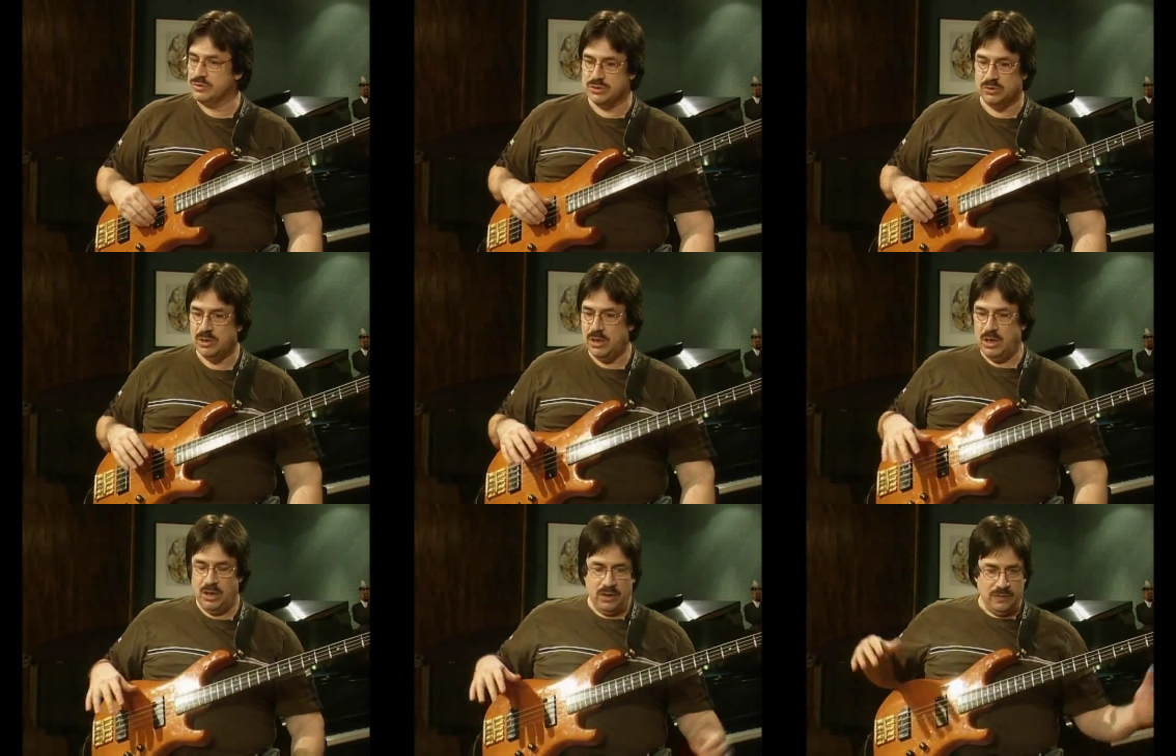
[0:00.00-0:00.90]
So
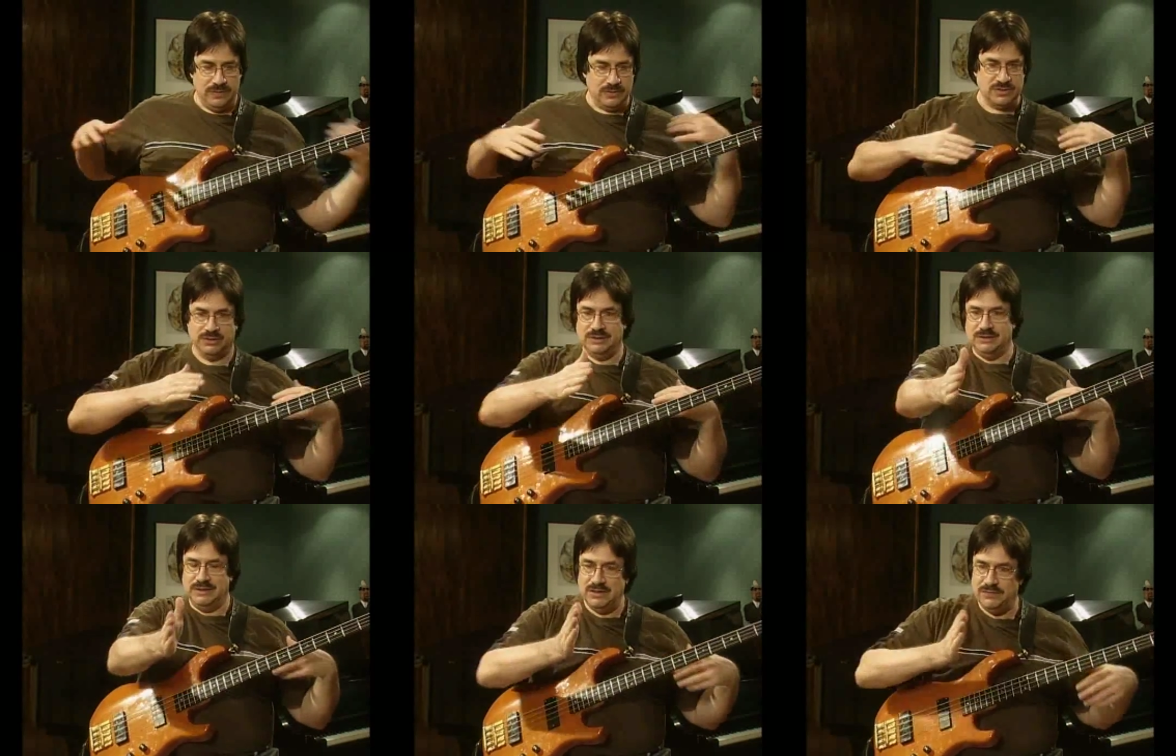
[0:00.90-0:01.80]
there's a
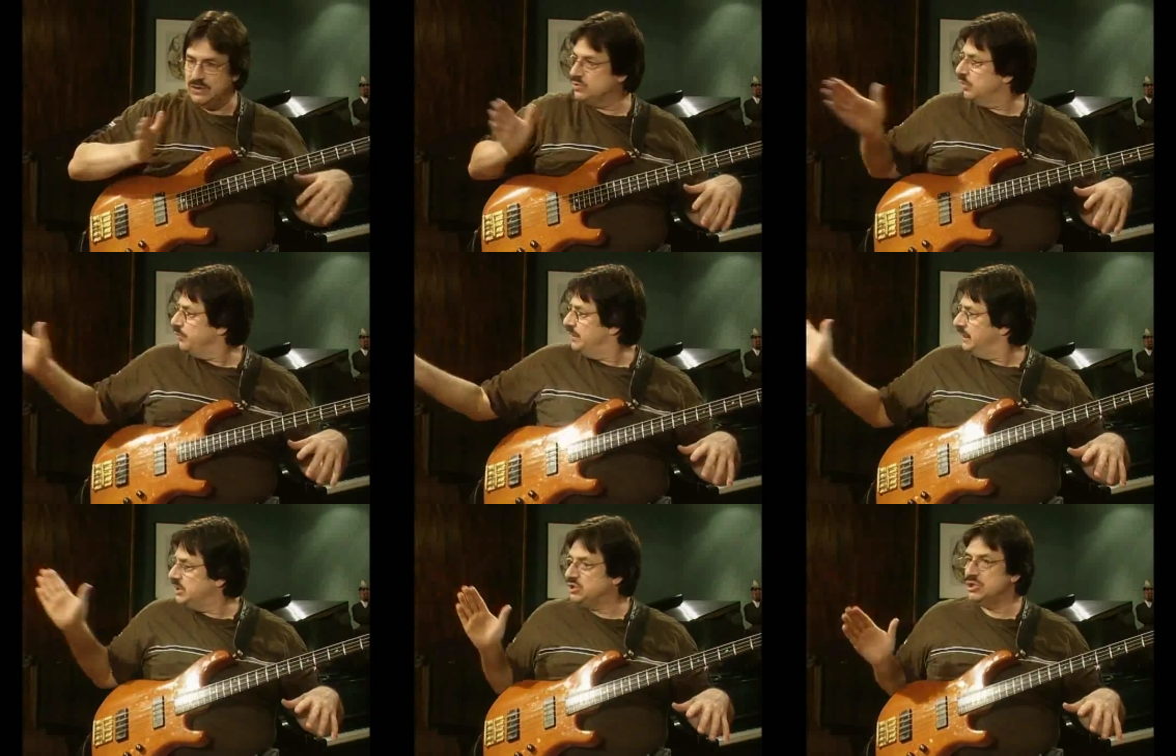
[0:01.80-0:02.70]
little individual
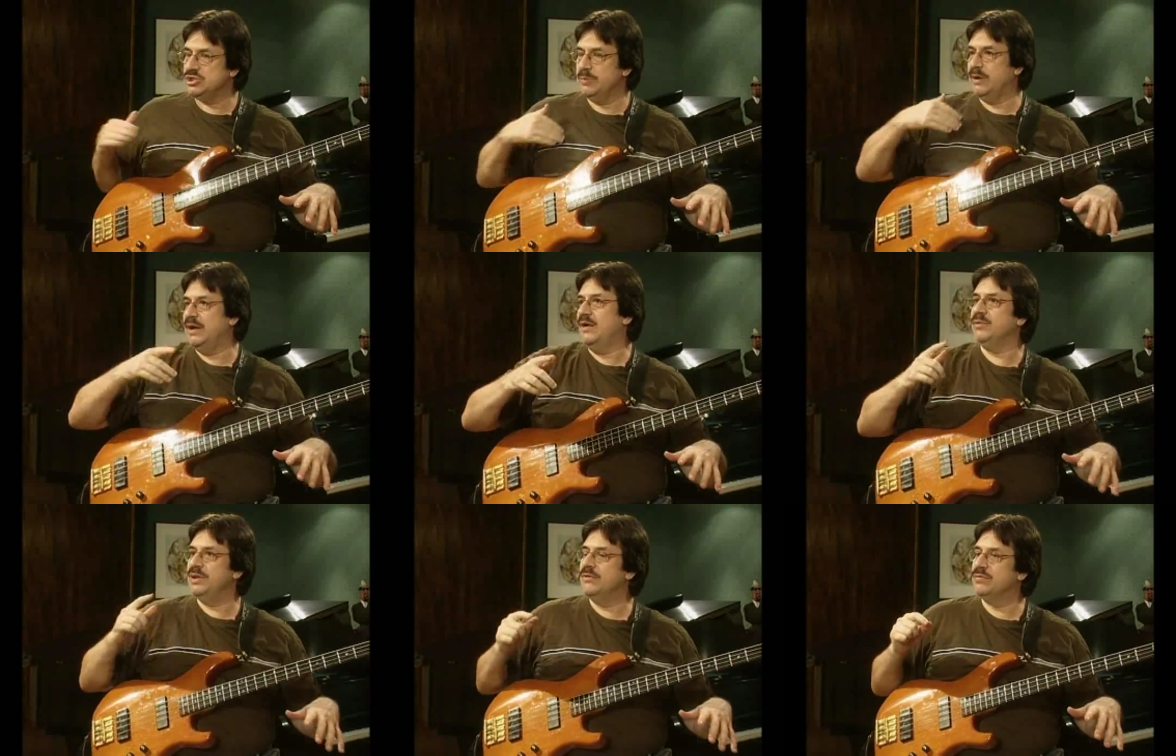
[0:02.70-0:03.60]
relationship I have
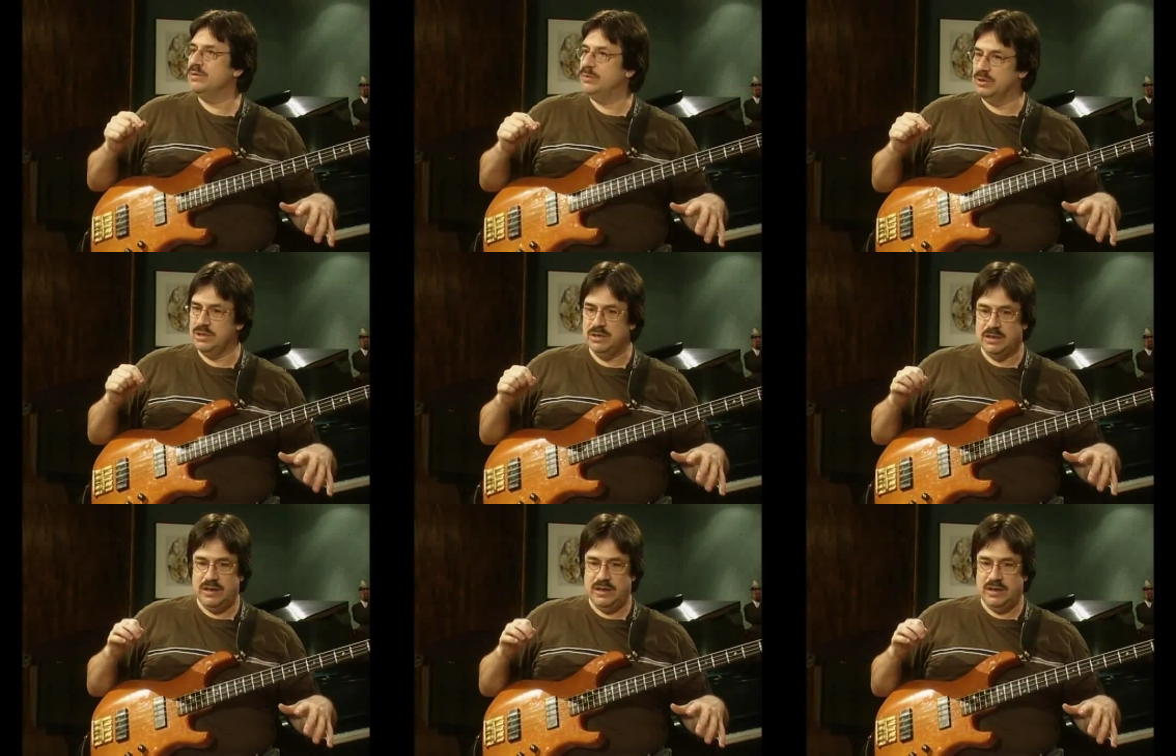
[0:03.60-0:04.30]
with everybody,